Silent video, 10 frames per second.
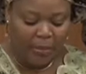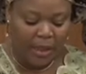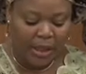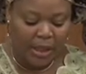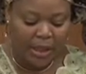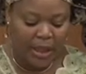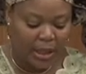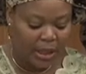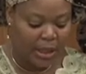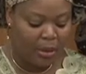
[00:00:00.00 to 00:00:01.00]
been
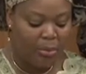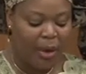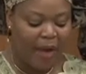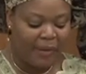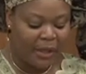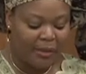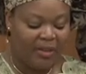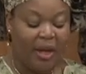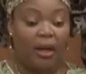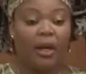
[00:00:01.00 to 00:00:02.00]
discussed in the private
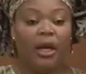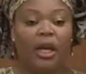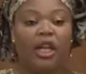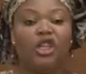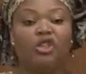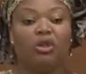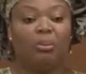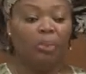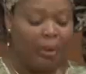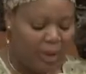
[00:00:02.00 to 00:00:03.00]
sphere into the
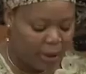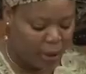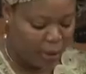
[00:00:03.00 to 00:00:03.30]
public